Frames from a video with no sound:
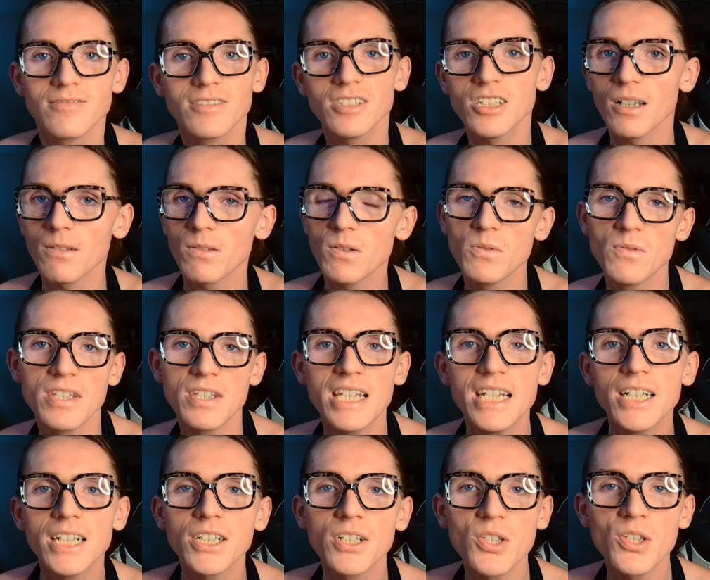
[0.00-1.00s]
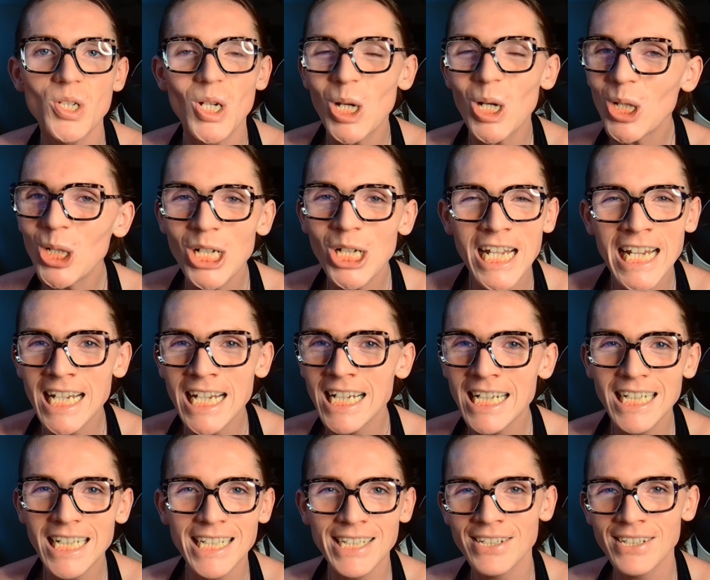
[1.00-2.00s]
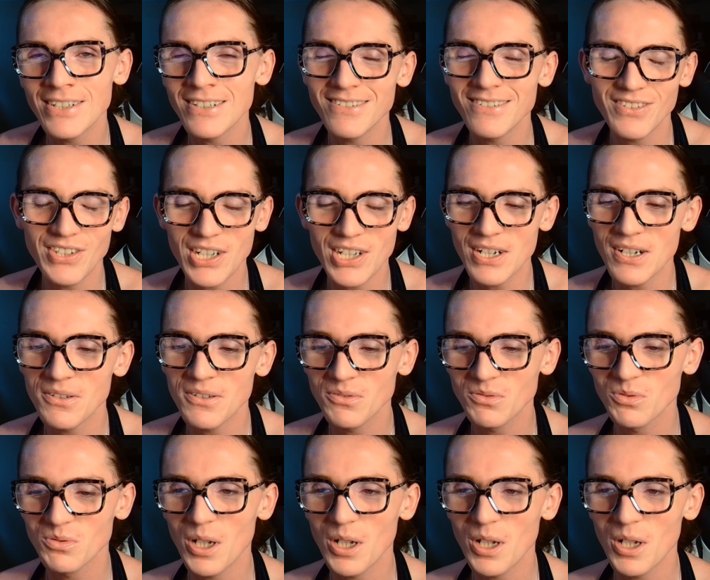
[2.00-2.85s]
got those gears turning, and you know,